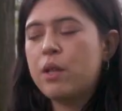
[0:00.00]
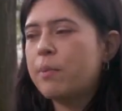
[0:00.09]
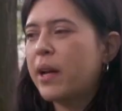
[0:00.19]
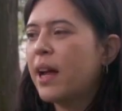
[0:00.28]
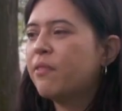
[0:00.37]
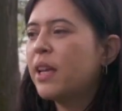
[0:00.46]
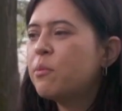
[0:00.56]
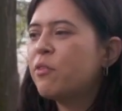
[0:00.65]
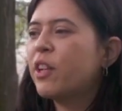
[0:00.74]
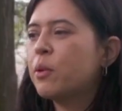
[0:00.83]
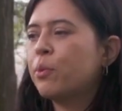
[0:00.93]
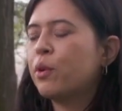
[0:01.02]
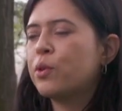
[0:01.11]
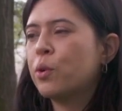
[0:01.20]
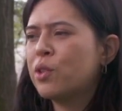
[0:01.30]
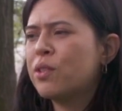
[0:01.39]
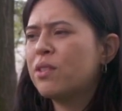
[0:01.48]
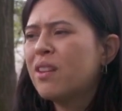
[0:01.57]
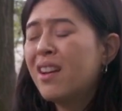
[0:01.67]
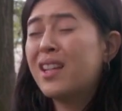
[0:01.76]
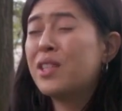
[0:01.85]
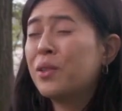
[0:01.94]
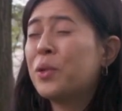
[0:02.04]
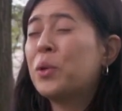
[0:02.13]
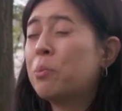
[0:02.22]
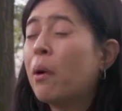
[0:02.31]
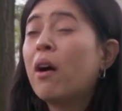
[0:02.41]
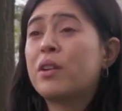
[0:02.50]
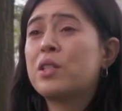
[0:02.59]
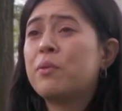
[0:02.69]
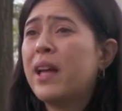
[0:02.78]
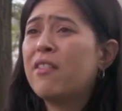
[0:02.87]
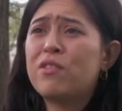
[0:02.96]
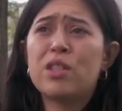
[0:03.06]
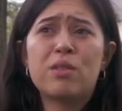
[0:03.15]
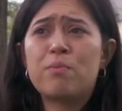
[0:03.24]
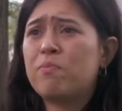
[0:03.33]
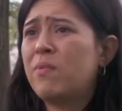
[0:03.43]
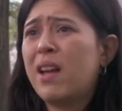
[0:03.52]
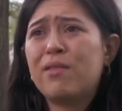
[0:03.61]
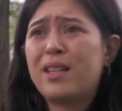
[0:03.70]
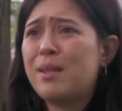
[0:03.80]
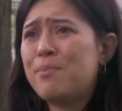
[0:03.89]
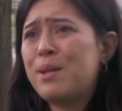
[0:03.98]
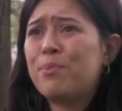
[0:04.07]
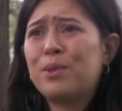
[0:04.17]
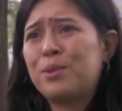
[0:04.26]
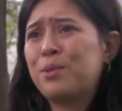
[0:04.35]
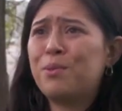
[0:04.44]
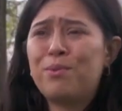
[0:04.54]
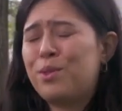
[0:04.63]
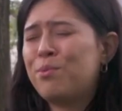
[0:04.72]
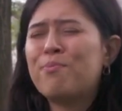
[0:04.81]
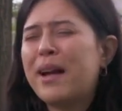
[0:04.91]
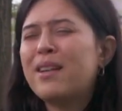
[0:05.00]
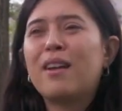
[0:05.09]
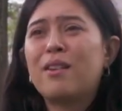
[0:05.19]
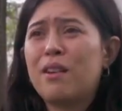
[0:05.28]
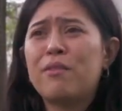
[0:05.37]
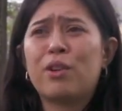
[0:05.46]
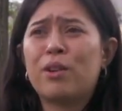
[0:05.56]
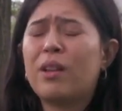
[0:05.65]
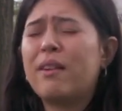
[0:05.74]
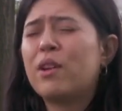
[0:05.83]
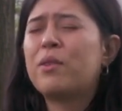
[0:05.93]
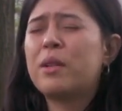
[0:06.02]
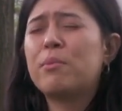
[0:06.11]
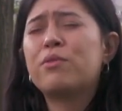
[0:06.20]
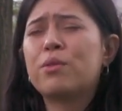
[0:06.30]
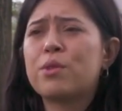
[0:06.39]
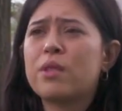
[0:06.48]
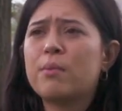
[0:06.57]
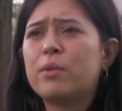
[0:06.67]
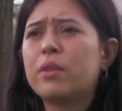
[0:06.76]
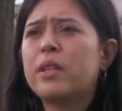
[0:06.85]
You might have game developers or just, it's a local bar. So we have just everyday people who might not have heard live coding before stumble